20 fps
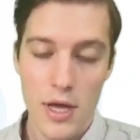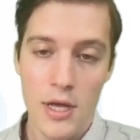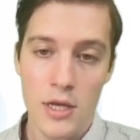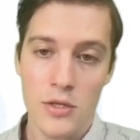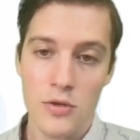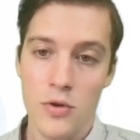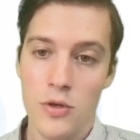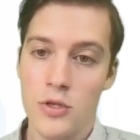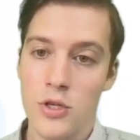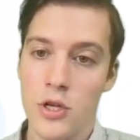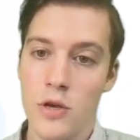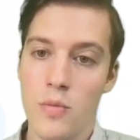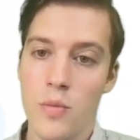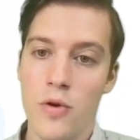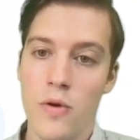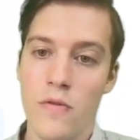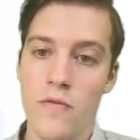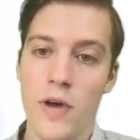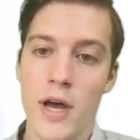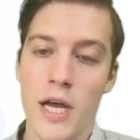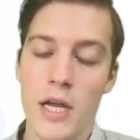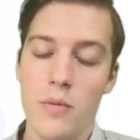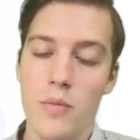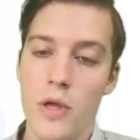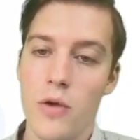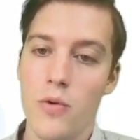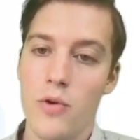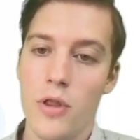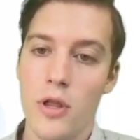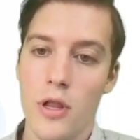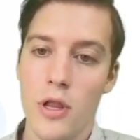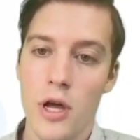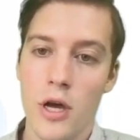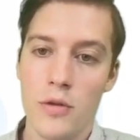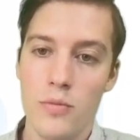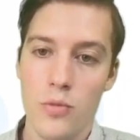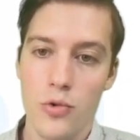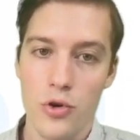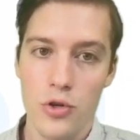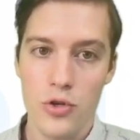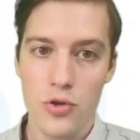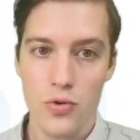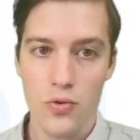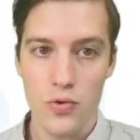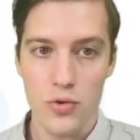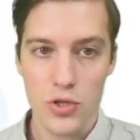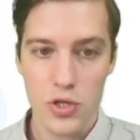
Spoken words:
So it's going to provide me with a lot more tools